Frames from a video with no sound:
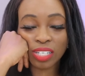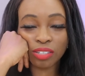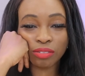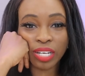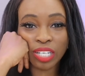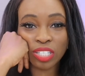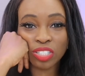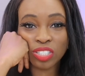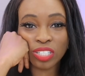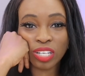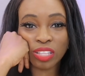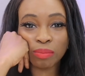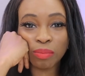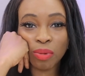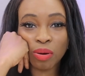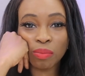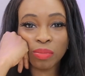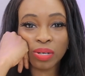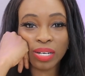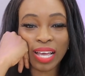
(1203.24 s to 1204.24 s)
creation at the
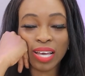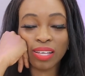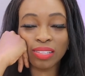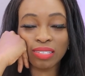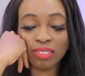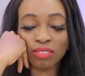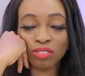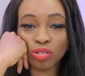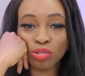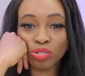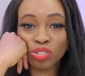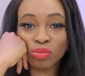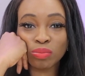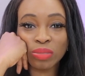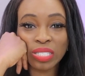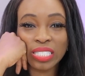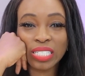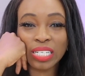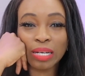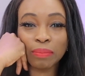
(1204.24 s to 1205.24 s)
moment and how these social
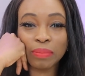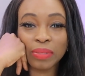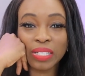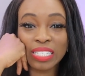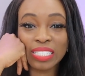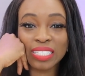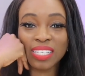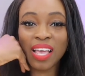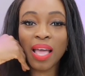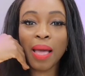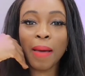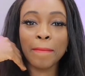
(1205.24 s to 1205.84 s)
media companies